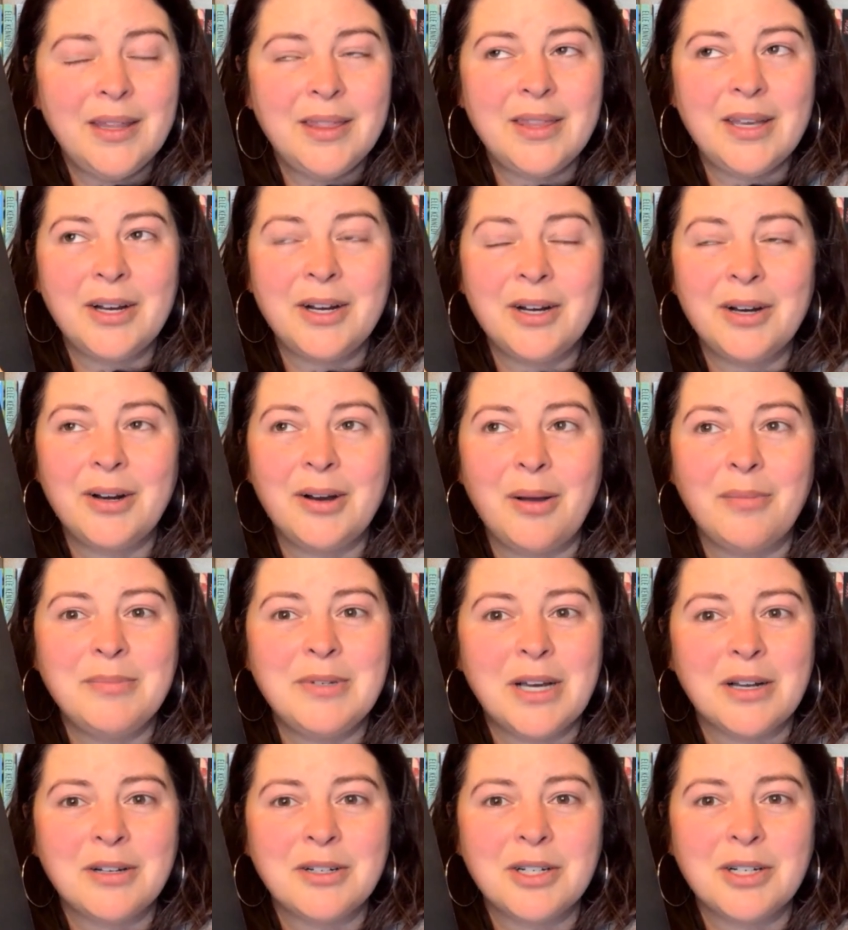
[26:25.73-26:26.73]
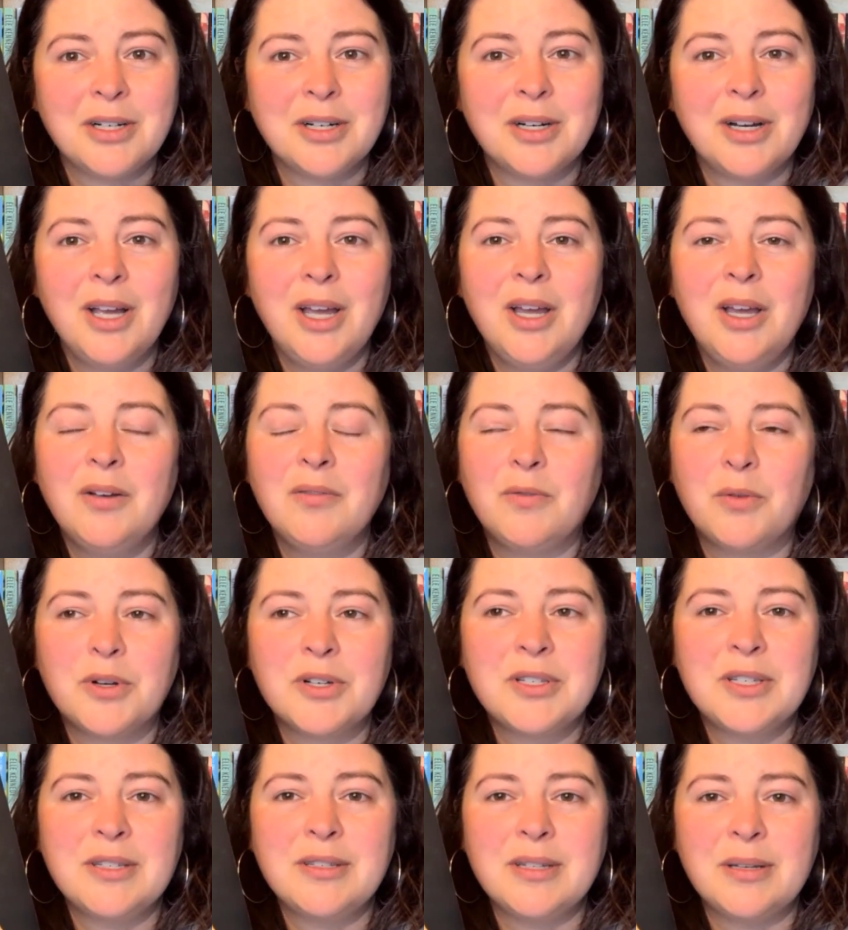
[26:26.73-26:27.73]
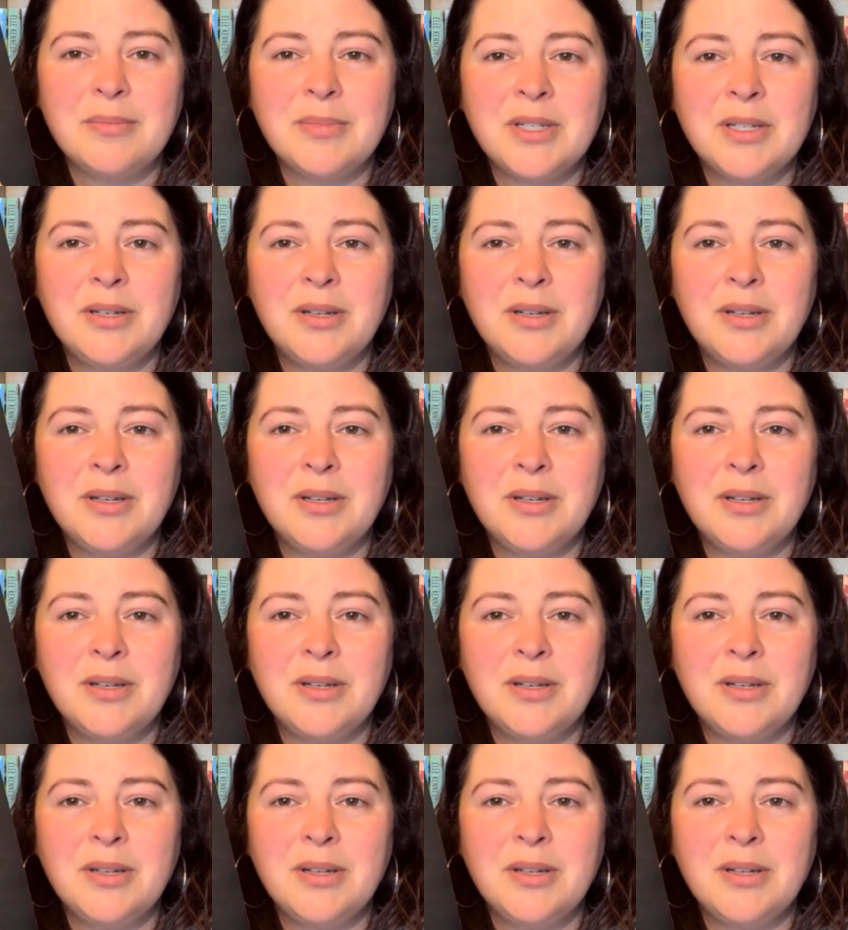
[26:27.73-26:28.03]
Their abductor forces them to